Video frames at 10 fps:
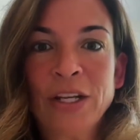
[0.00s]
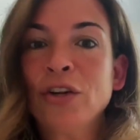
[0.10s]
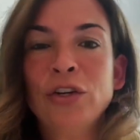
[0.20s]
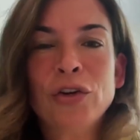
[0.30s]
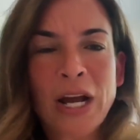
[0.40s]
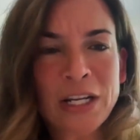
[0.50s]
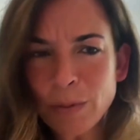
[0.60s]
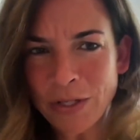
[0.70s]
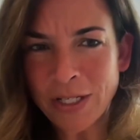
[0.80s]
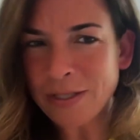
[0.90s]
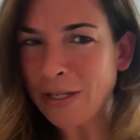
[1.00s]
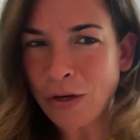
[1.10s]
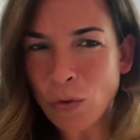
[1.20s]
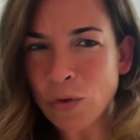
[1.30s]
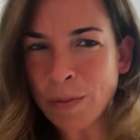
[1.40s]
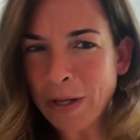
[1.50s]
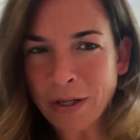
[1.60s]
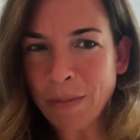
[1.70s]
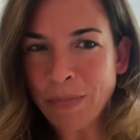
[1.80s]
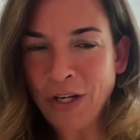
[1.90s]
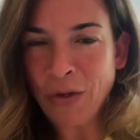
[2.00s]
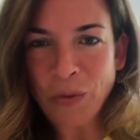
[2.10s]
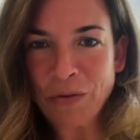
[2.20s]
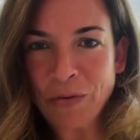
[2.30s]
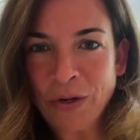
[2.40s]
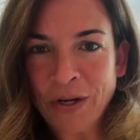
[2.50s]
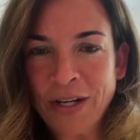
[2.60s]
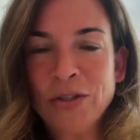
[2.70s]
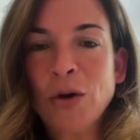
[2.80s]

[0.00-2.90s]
Like your expertise is not owned by the company you work for. It is